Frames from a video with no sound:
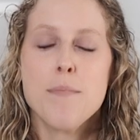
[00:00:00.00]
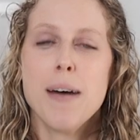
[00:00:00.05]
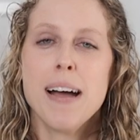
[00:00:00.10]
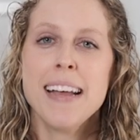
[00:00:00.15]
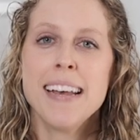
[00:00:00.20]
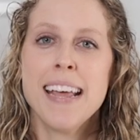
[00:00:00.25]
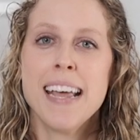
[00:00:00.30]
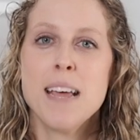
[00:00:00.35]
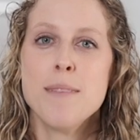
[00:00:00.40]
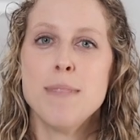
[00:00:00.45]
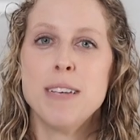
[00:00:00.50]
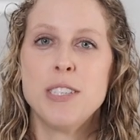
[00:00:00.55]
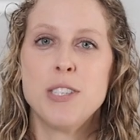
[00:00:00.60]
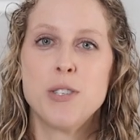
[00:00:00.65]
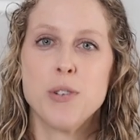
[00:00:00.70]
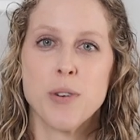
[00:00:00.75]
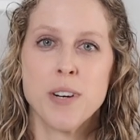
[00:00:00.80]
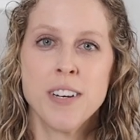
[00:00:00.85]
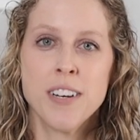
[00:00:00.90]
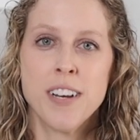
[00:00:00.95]
My name
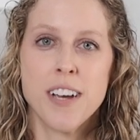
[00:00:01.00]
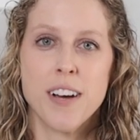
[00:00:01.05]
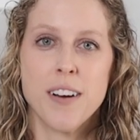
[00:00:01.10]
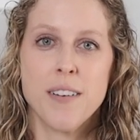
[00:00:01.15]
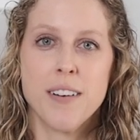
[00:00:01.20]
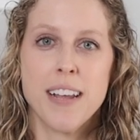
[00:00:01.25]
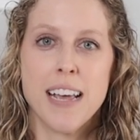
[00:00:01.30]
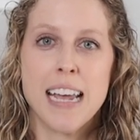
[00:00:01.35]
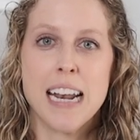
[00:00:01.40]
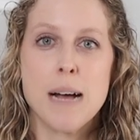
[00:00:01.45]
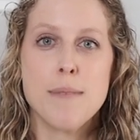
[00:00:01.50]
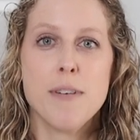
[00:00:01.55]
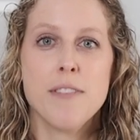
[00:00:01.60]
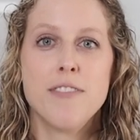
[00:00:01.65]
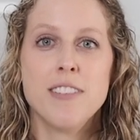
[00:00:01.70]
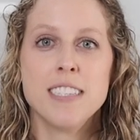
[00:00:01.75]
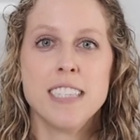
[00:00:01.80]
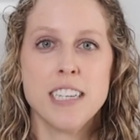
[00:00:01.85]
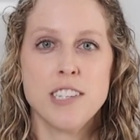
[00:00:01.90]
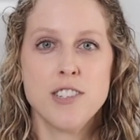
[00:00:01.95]
is Jordan Goad, and I'm a
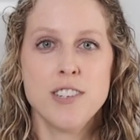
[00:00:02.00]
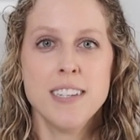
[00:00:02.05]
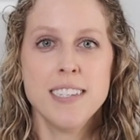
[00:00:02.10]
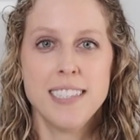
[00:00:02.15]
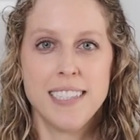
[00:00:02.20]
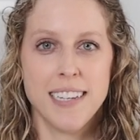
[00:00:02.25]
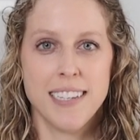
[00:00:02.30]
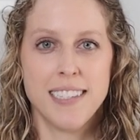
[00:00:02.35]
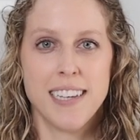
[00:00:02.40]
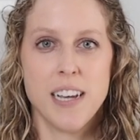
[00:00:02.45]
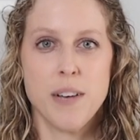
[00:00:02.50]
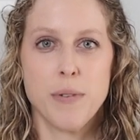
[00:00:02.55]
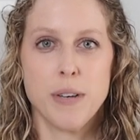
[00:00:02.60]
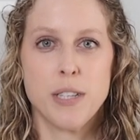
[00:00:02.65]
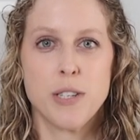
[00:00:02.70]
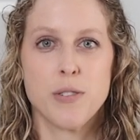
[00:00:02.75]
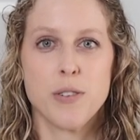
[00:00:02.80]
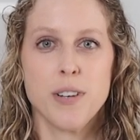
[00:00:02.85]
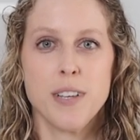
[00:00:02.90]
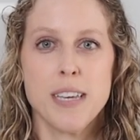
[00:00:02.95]
physician assistant
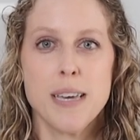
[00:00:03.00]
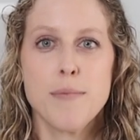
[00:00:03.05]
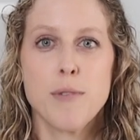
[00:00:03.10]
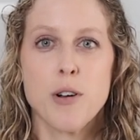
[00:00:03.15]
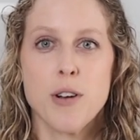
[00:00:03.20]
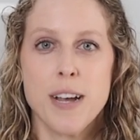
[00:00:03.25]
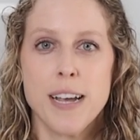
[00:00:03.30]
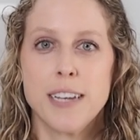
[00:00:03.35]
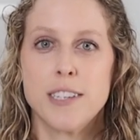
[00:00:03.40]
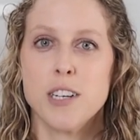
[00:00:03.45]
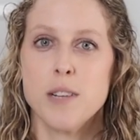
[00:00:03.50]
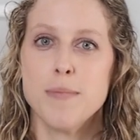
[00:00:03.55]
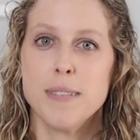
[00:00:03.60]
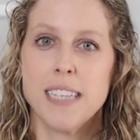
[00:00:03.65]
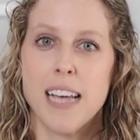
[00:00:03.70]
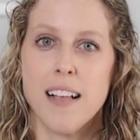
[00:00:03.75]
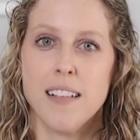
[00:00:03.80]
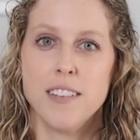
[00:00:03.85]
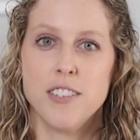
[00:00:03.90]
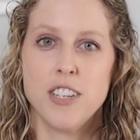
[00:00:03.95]
with Trillium Creek
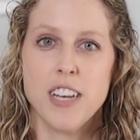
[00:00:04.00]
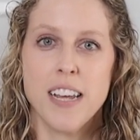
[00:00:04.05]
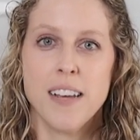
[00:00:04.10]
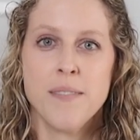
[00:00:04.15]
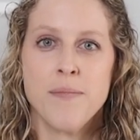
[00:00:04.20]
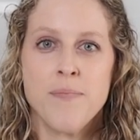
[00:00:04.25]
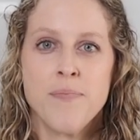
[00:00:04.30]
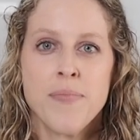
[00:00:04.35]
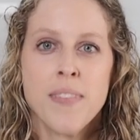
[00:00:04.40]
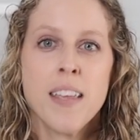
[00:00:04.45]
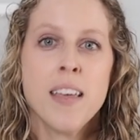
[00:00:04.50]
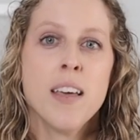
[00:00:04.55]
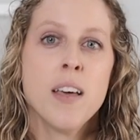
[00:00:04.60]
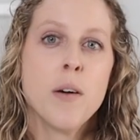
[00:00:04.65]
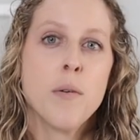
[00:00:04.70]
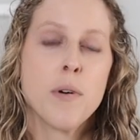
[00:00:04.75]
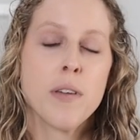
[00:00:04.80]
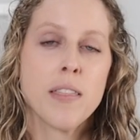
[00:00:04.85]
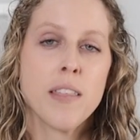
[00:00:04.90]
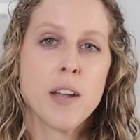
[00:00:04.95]
Dermatology.
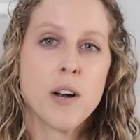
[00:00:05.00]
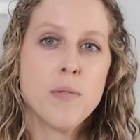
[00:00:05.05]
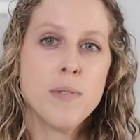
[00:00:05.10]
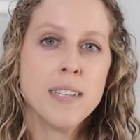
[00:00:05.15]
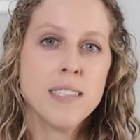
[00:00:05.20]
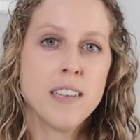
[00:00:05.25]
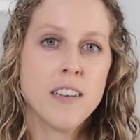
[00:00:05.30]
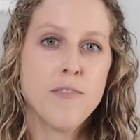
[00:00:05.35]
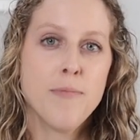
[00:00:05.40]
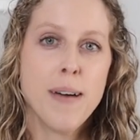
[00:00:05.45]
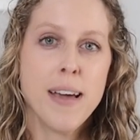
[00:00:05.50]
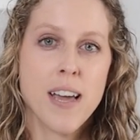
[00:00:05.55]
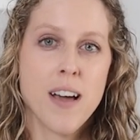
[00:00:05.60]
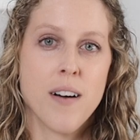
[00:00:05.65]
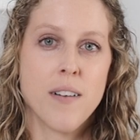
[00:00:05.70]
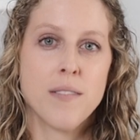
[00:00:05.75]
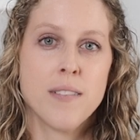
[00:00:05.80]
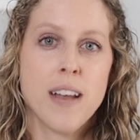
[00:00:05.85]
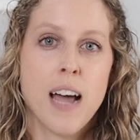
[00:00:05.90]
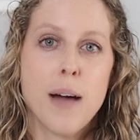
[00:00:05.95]
With little ones of
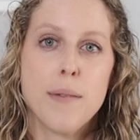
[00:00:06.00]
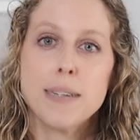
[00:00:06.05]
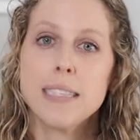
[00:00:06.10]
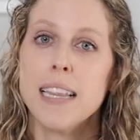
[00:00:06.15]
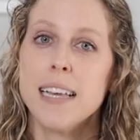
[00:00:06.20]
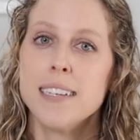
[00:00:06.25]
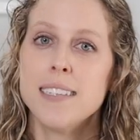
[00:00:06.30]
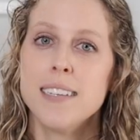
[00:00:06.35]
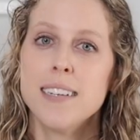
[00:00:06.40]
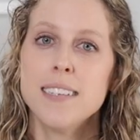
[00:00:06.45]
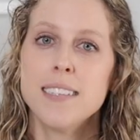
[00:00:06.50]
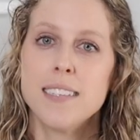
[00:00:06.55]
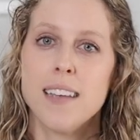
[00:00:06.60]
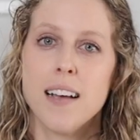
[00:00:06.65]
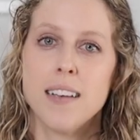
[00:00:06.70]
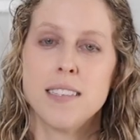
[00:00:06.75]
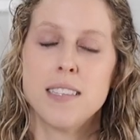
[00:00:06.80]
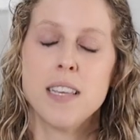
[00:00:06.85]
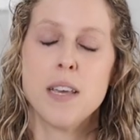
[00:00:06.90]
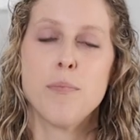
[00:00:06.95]
my own, I would like to
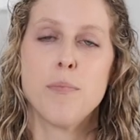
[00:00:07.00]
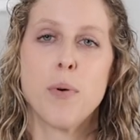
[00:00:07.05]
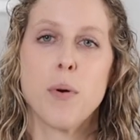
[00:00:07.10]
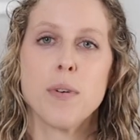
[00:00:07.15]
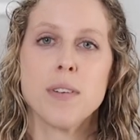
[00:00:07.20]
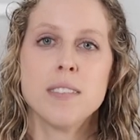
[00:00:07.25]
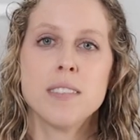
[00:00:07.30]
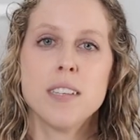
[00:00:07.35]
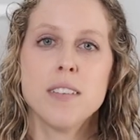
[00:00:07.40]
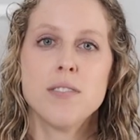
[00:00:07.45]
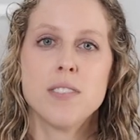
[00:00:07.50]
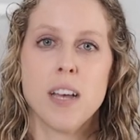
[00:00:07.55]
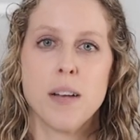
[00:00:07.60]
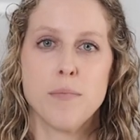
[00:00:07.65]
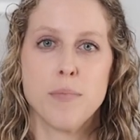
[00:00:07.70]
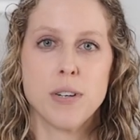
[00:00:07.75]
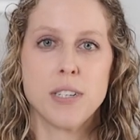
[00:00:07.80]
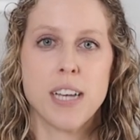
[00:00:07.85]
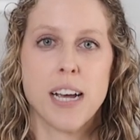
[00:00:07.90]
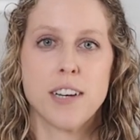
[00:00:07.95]
discuss the importance of
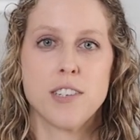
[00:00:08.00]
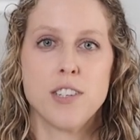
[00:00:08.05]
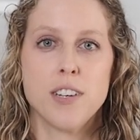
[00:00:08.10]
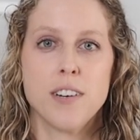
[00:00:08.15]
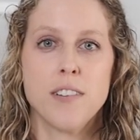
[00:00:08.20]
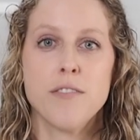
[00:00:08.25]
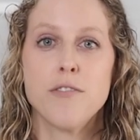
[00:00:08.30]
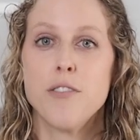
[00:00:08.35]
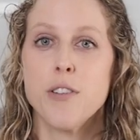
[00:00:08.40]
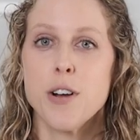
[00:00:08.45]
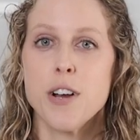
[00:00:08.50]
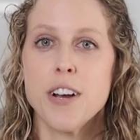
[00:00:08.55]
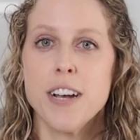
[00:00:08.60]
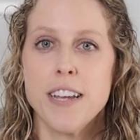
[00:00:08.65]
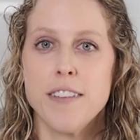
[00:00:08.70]
sun protection for your